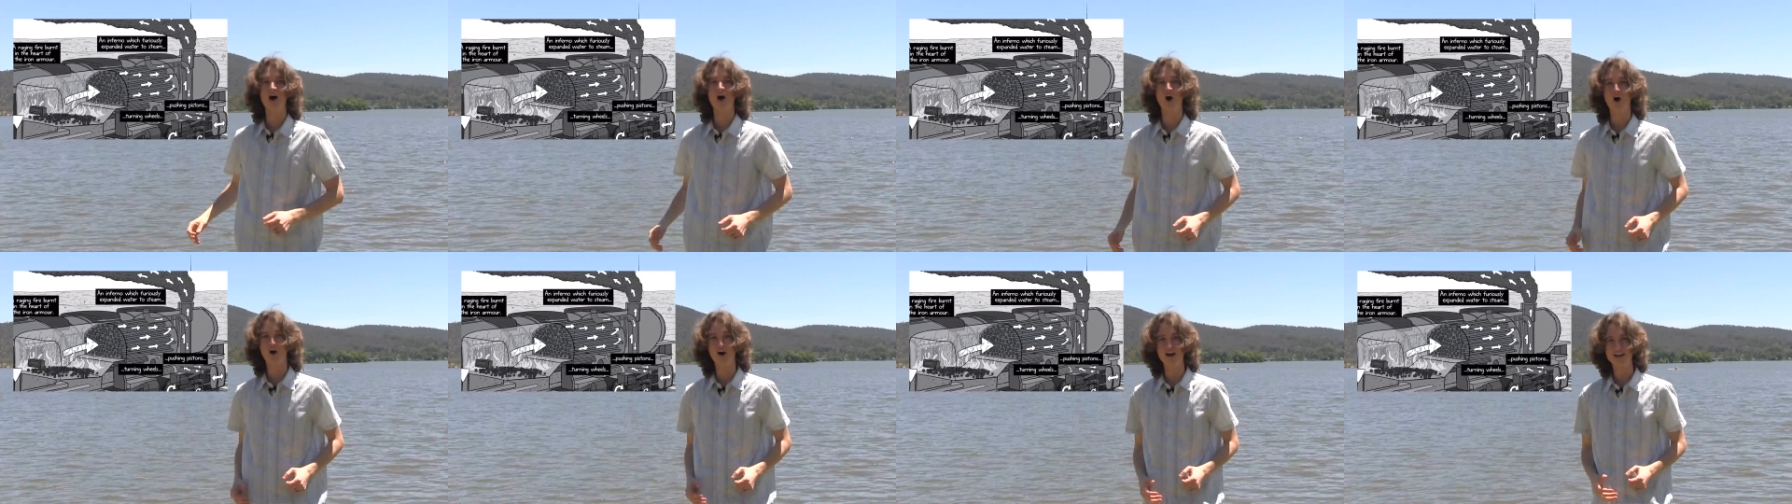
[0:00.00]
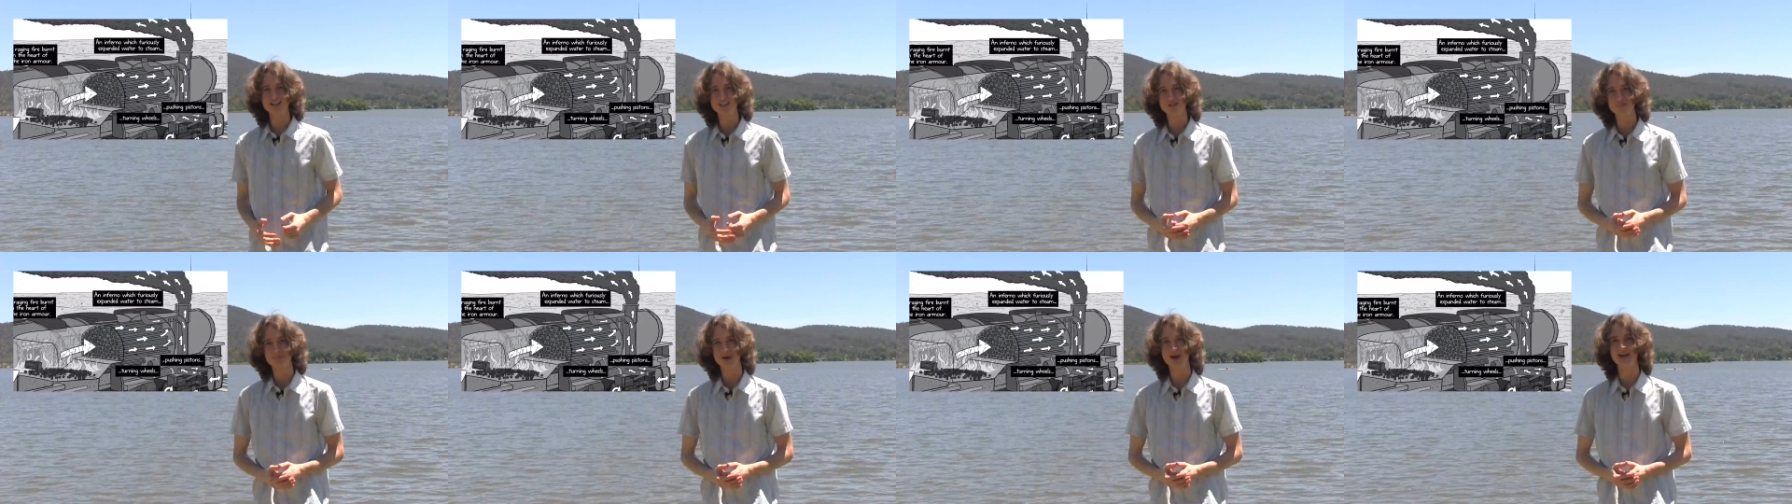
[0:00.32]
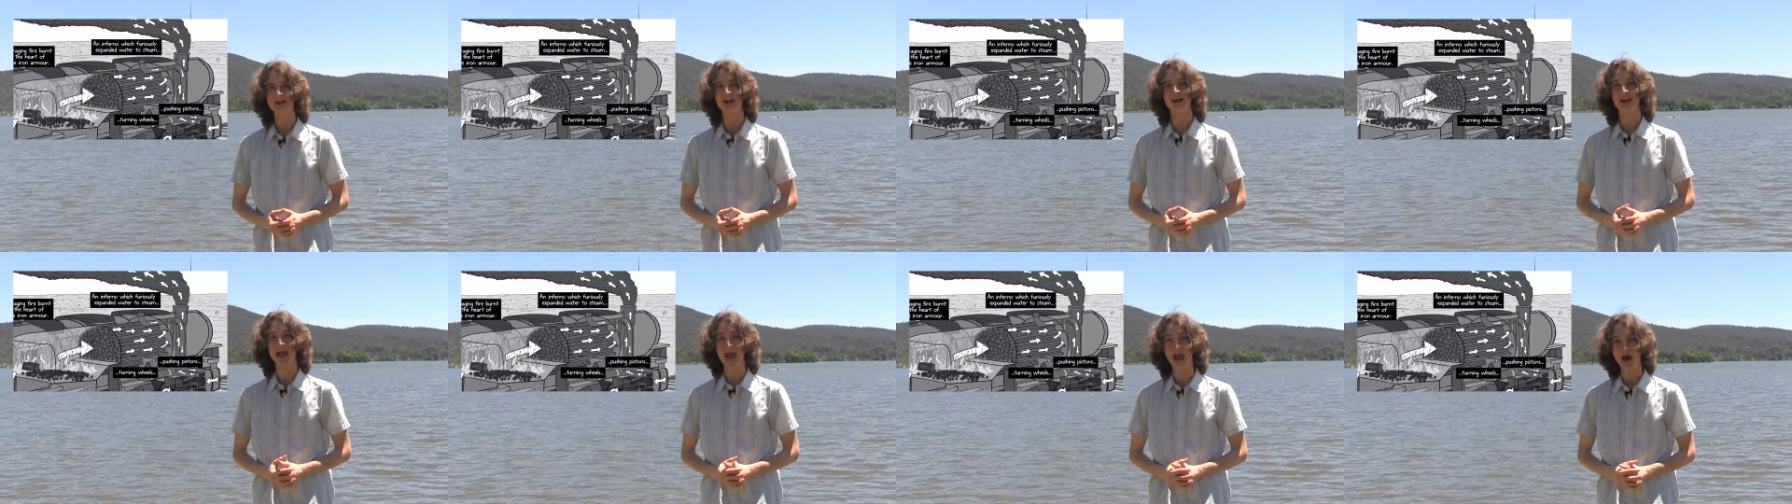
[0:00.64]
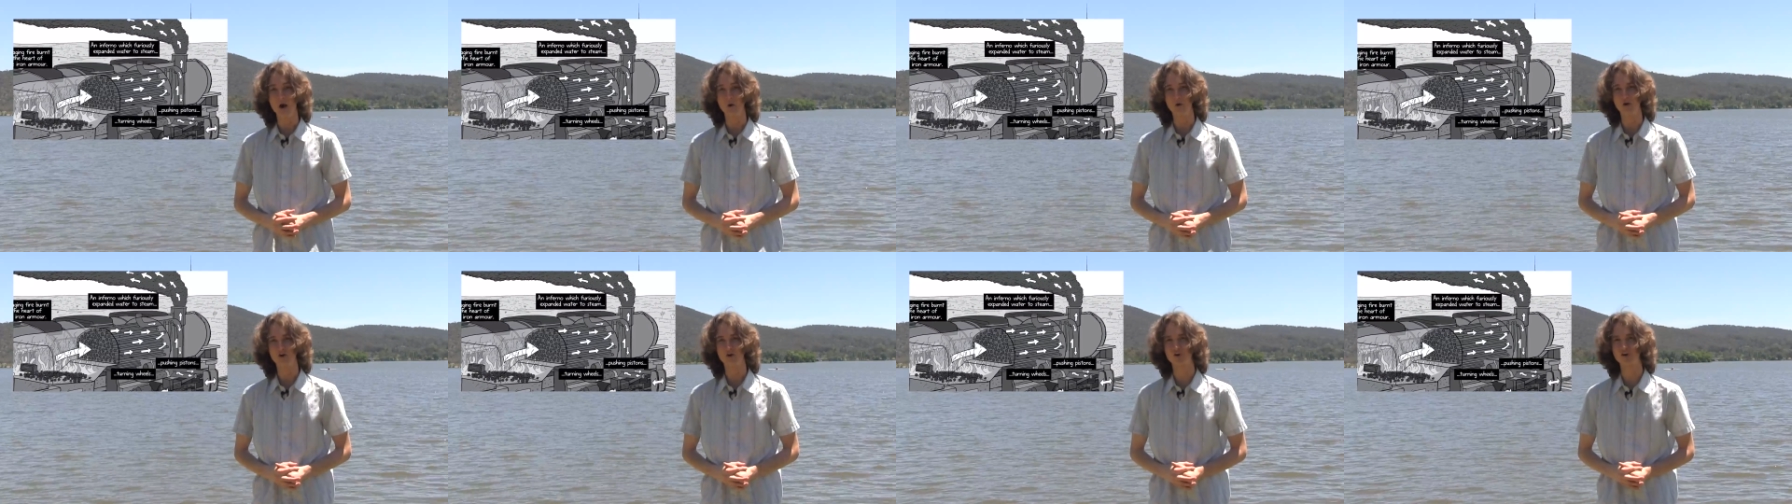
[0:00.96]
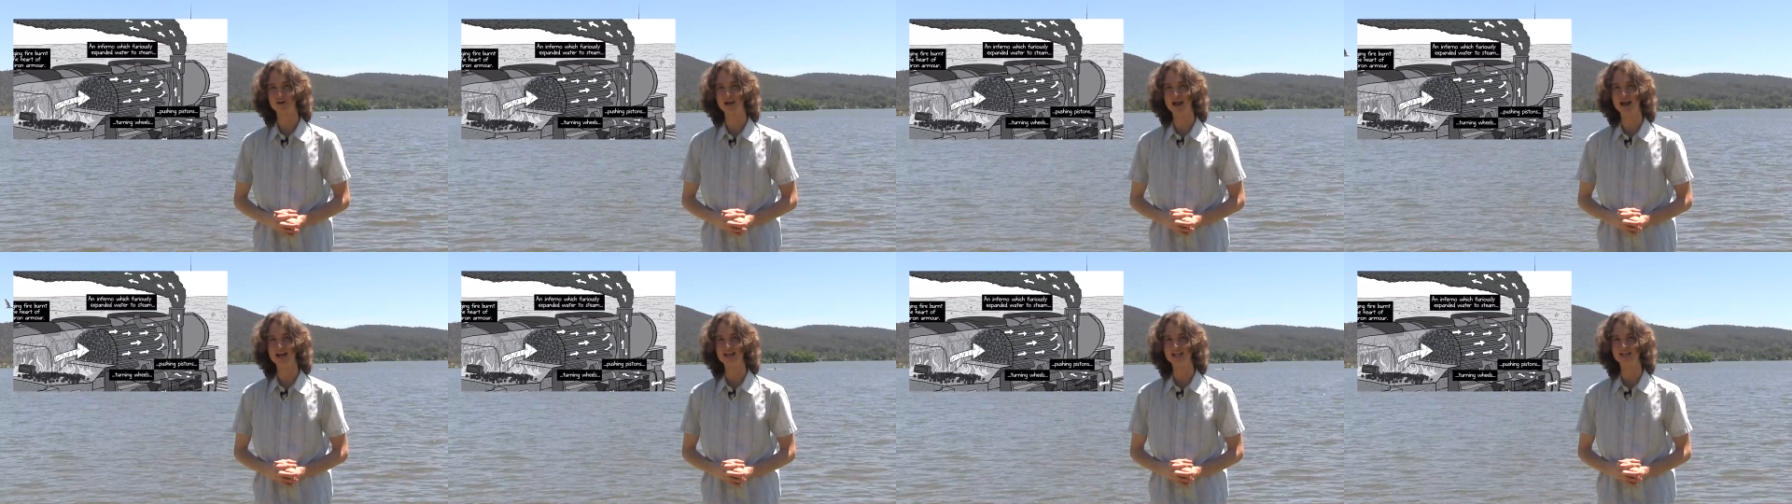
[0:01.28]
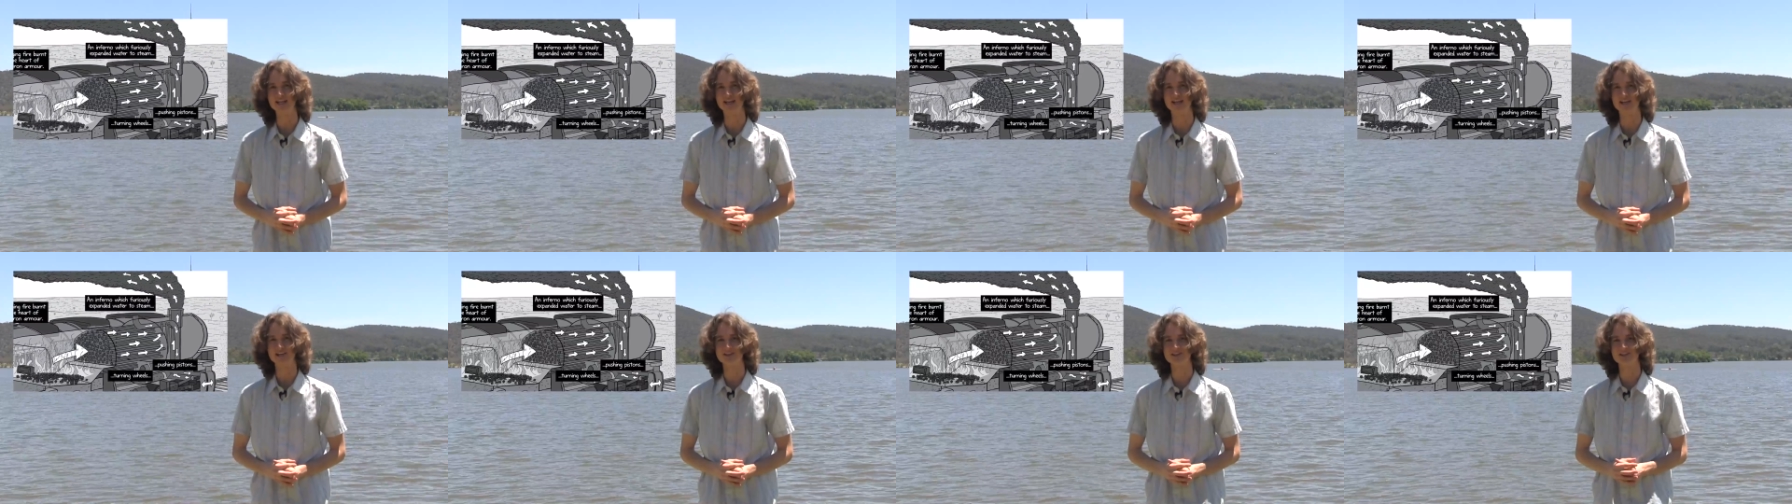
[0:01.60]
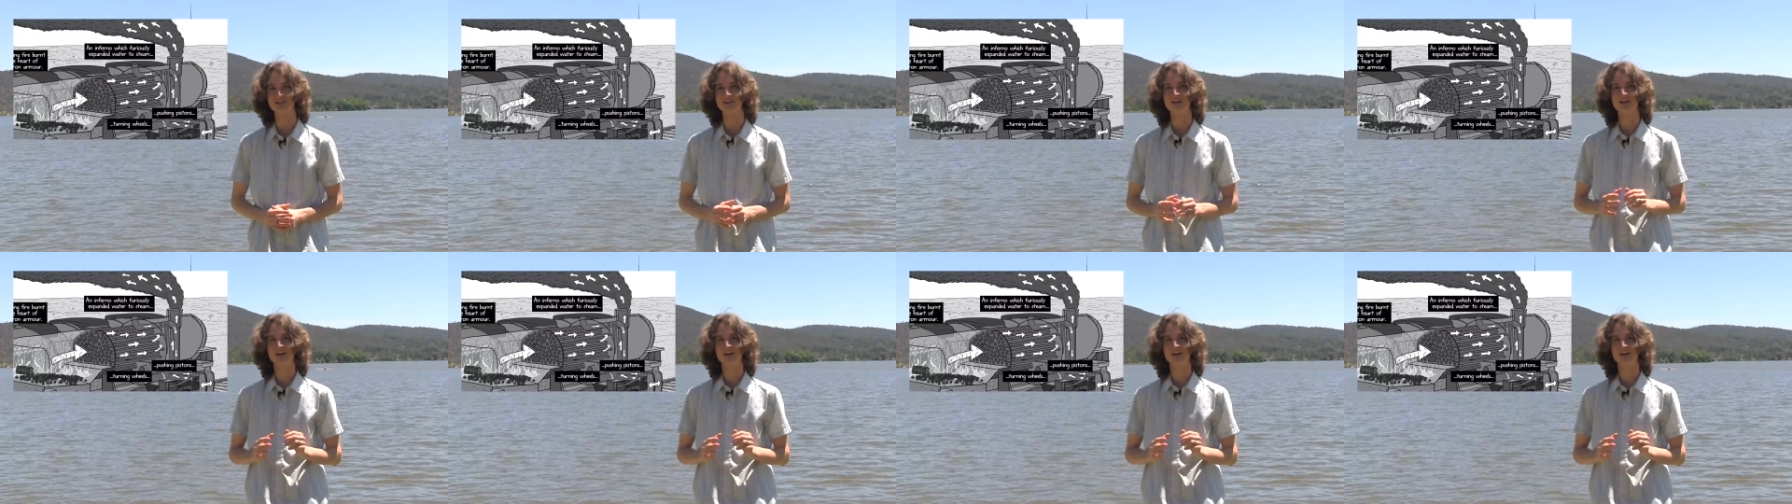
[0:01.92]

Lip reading: I spent an hour creating it.